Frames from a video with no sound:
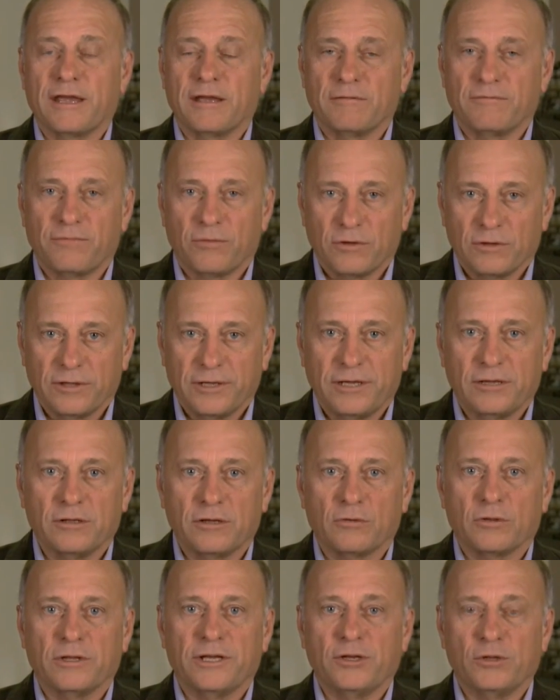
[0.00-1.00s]
and for
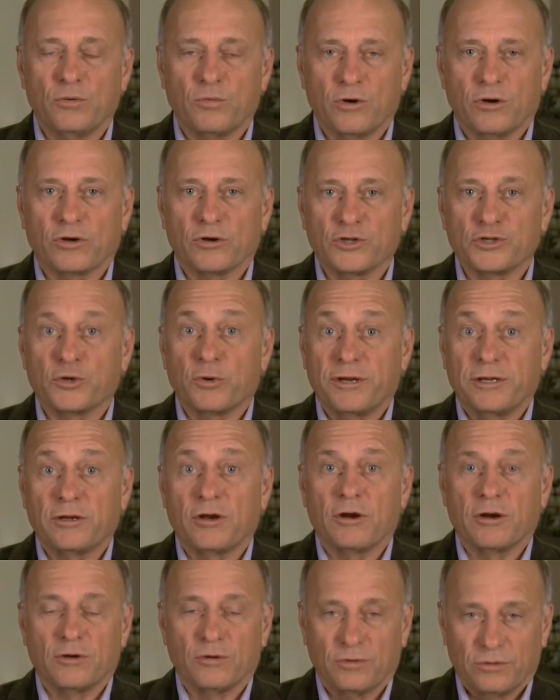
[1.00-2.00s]
legal workers, green
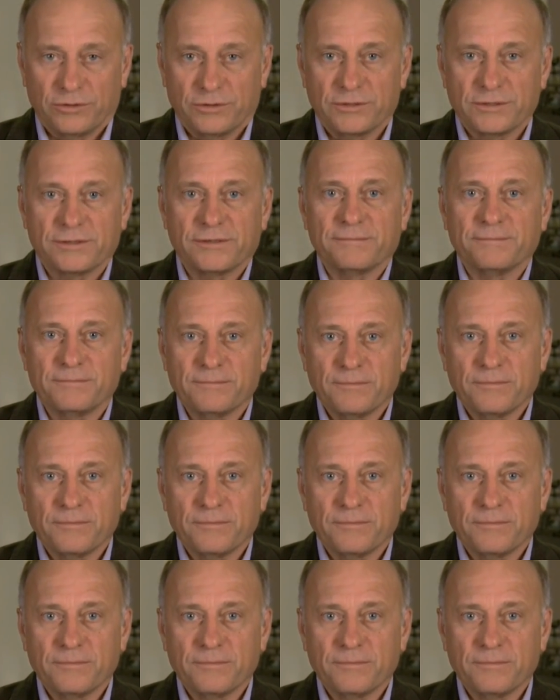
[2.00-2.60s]
card holders.